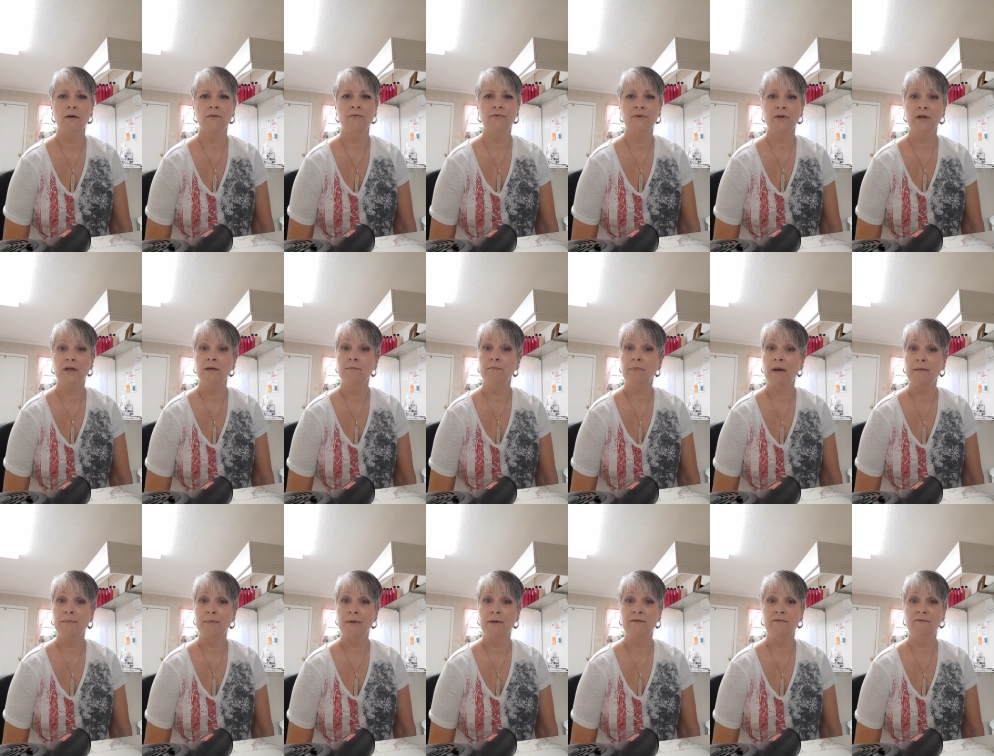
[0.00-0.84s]
thin
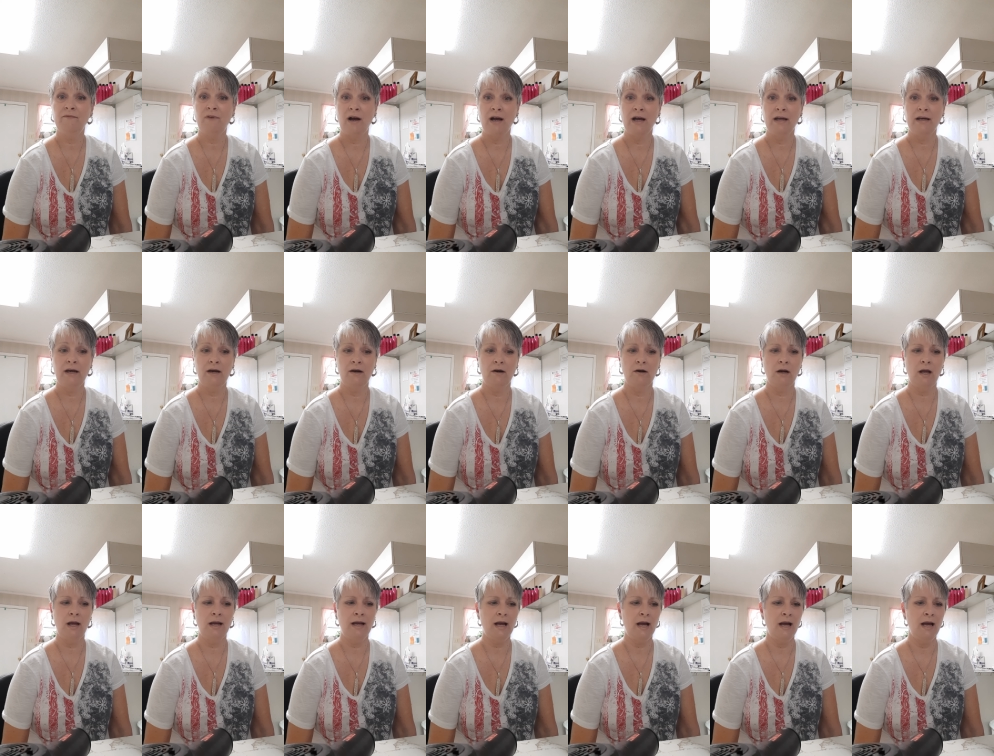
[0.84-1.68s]
baby fine hair
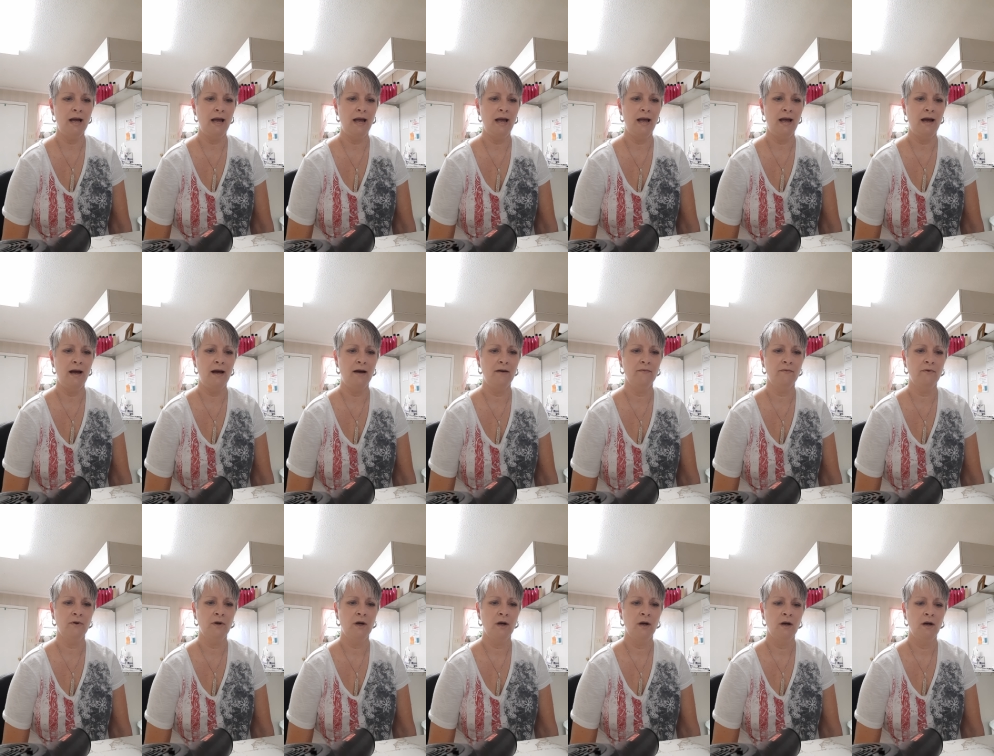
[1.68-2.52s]
like I
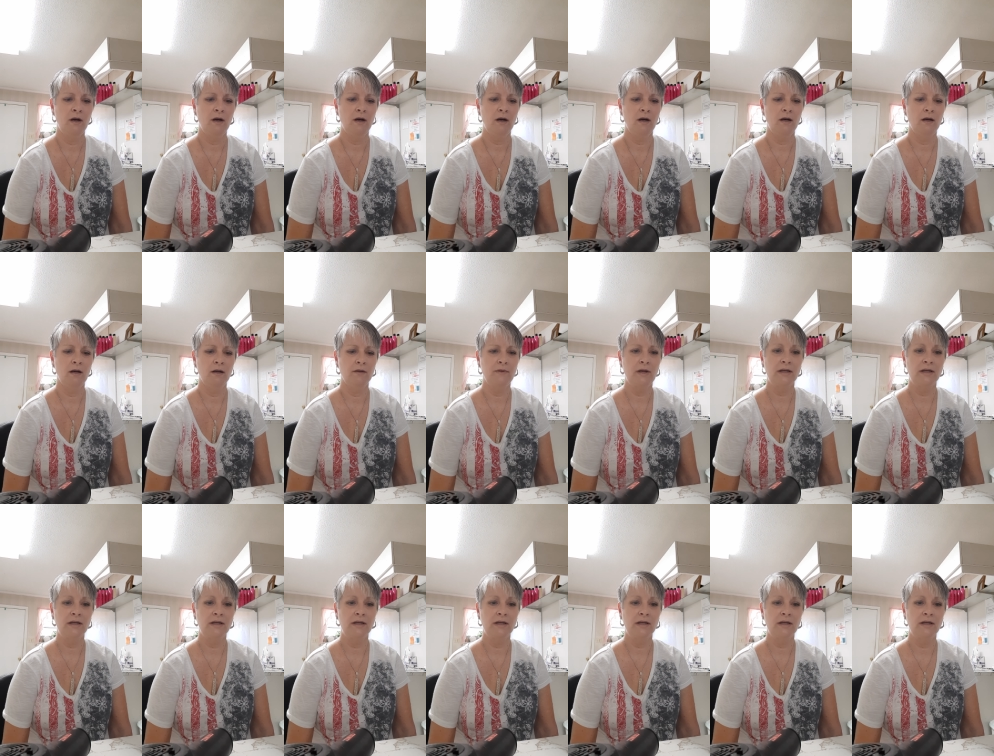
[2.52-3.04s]
have.